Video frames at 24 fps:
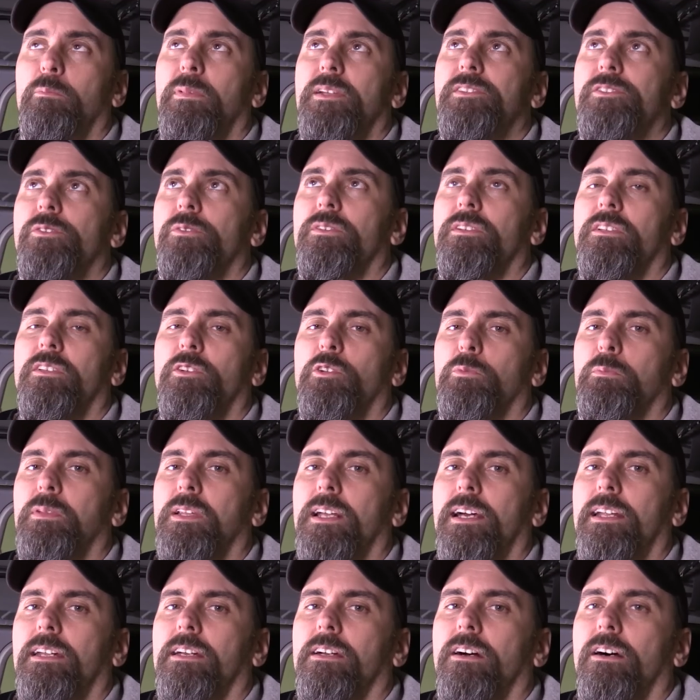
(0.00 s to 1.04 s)
Been doing a little
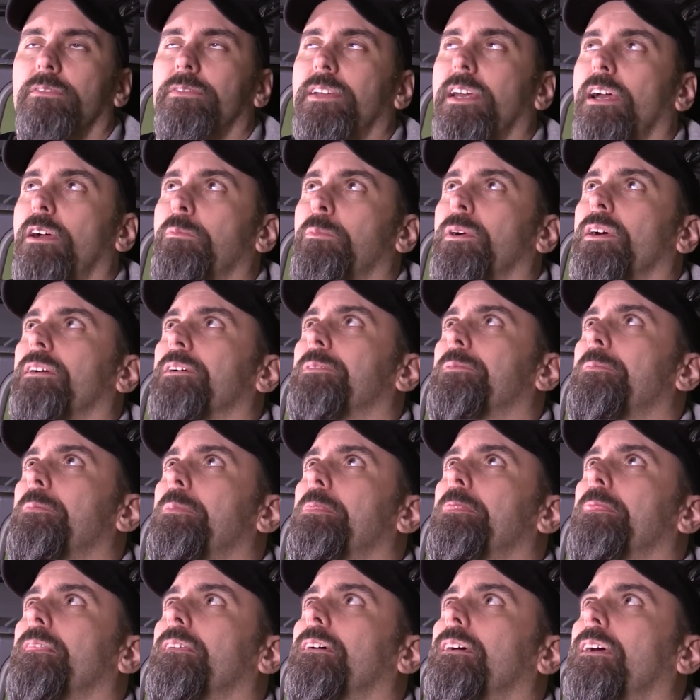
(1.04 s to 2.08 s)
planning off camera,
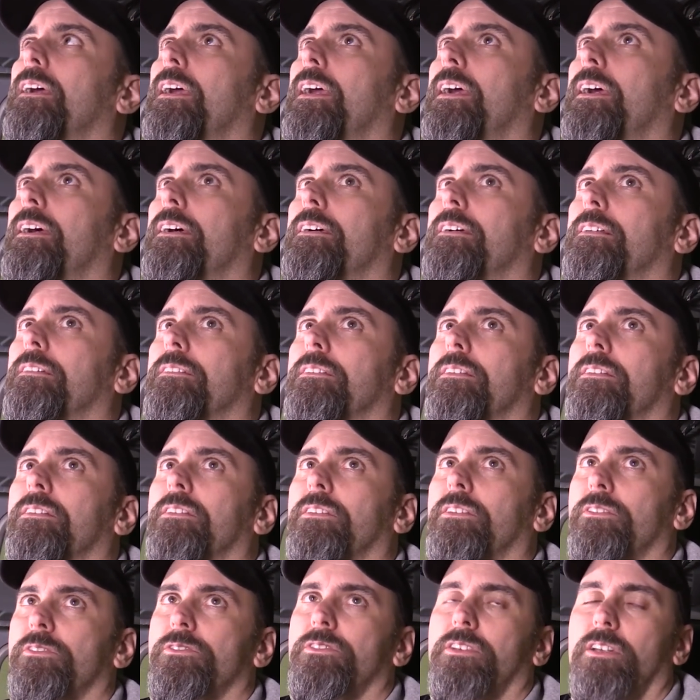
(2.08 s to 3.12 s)
and
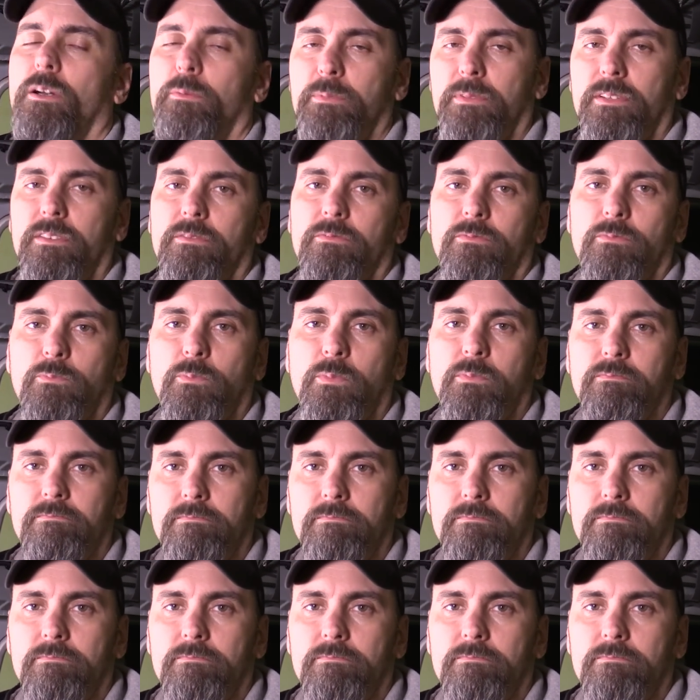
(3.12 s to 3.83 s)
there's a couple of